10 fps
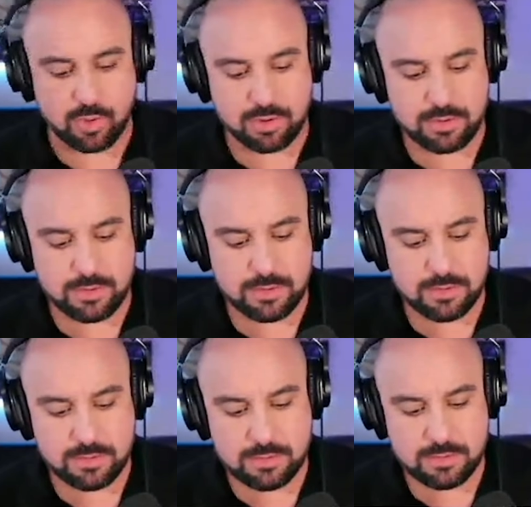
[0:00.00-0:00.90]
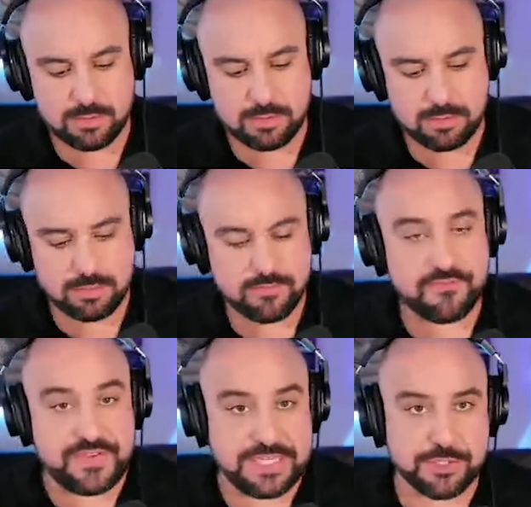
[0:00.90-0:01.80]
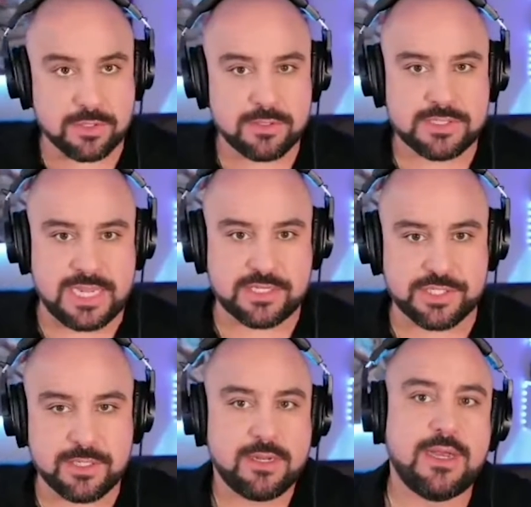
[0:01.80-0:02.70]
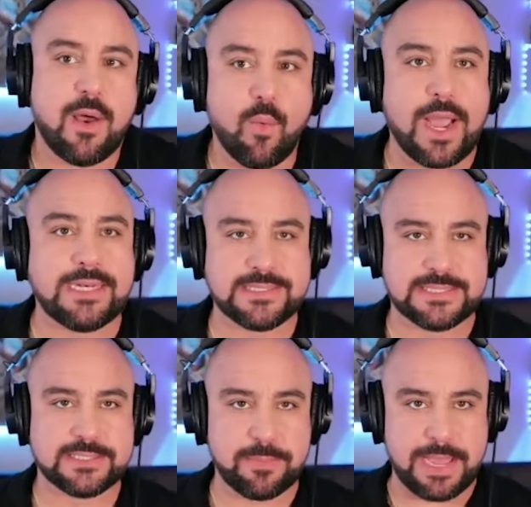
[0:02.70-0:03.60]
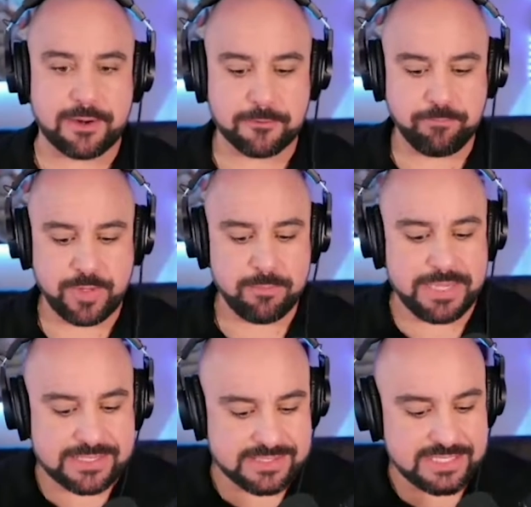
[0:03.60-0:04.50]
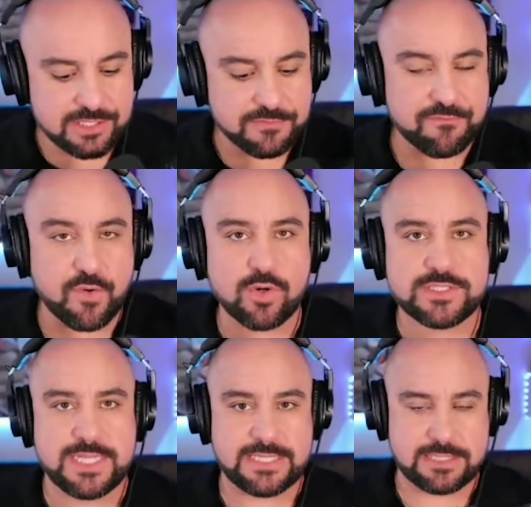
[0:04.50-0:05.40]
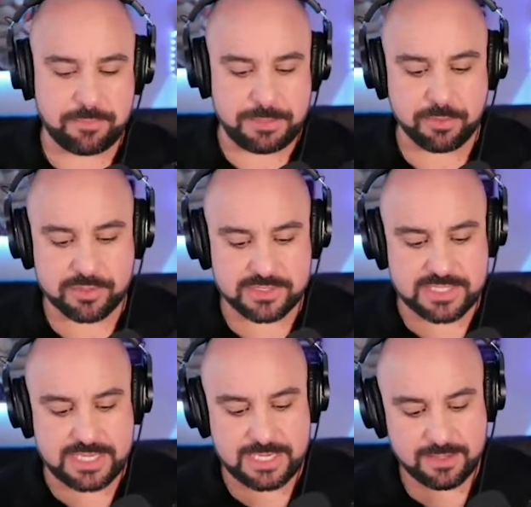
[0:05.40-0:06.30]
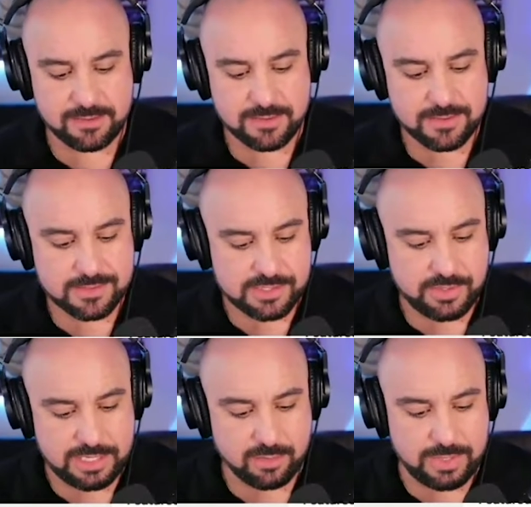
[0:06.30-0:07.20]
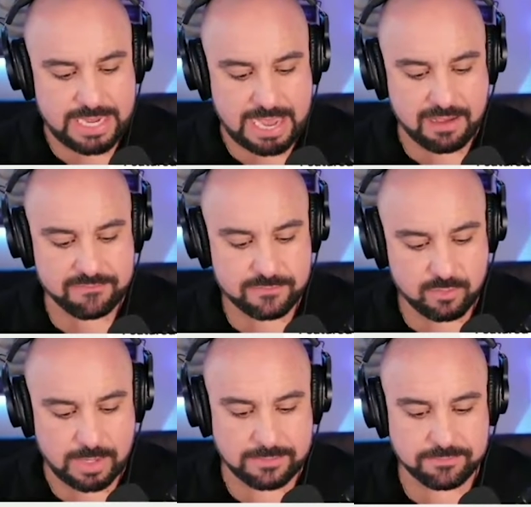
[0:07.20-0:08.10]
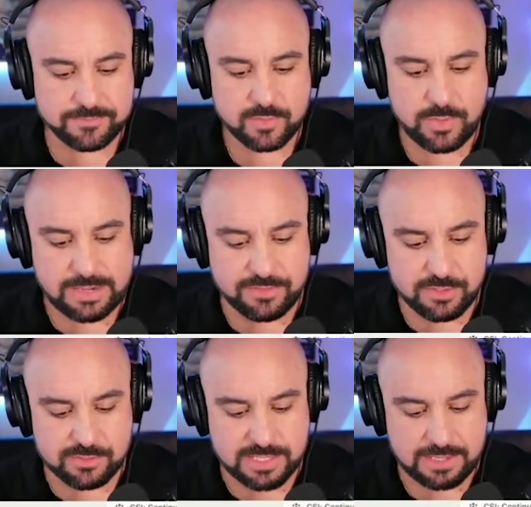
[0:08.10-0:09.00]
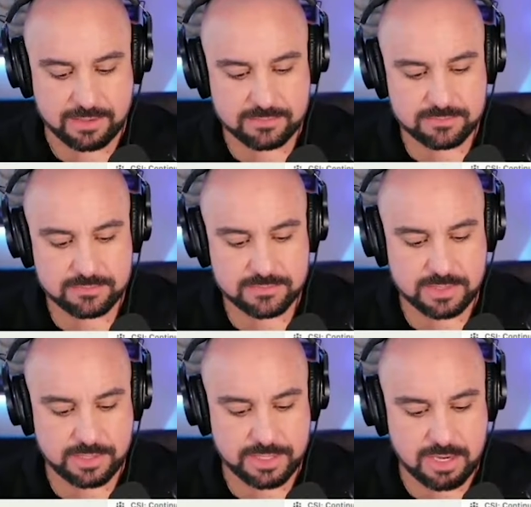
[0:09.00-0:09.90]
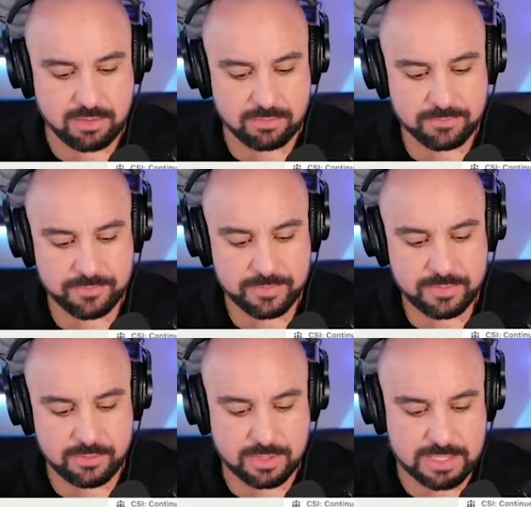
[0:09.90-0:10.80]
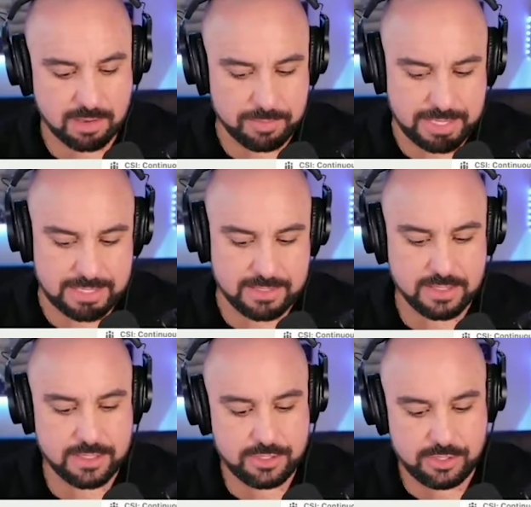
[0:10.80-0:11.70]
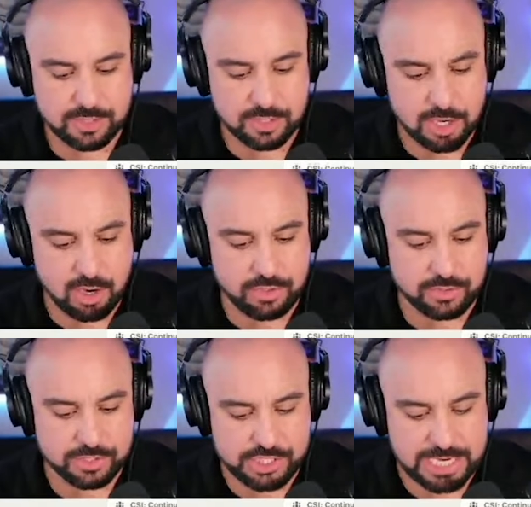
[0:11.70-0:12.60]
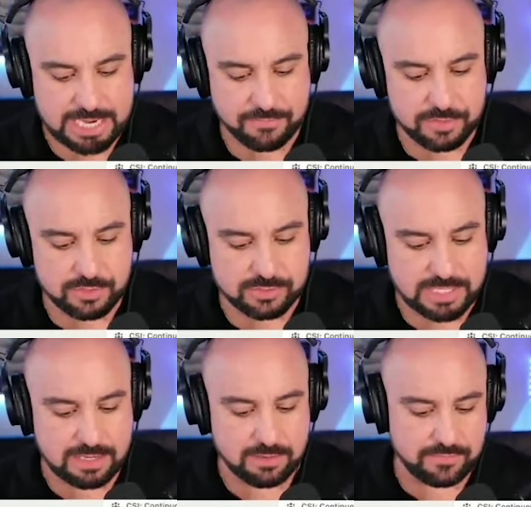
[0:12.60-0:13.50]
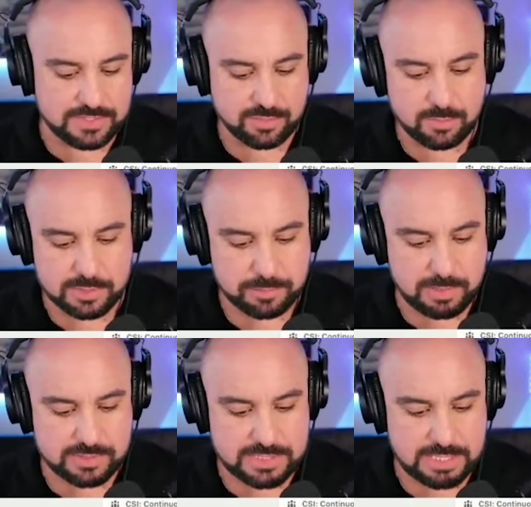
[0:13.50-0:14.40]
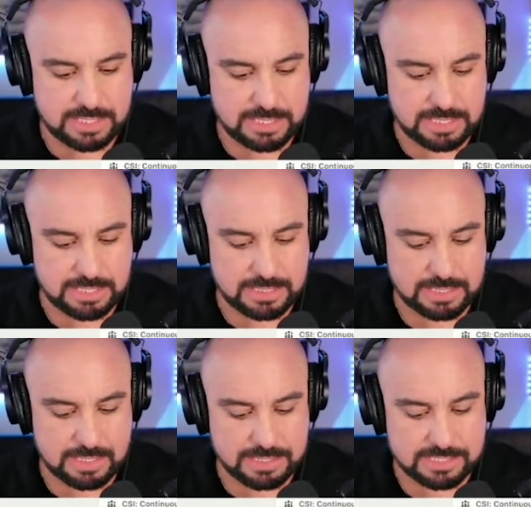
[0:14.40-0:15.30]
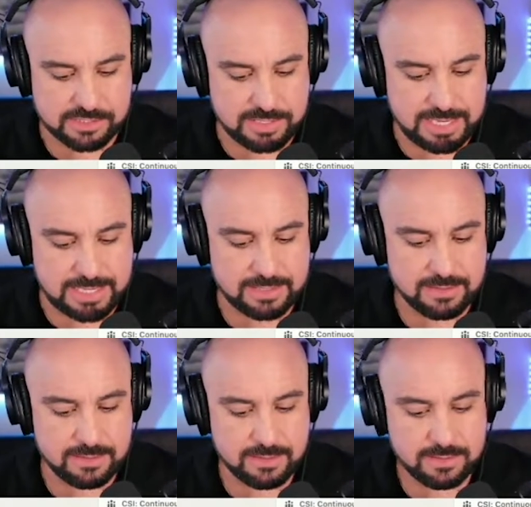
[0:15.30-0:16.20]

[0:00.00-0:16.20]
your featured section. Now, why does this matter? Because these are the first things that people can see. So here we have what? We have the newsletter. So here you go. You can come in, you can go, you can check out the newsletter. This one was posted yesterday.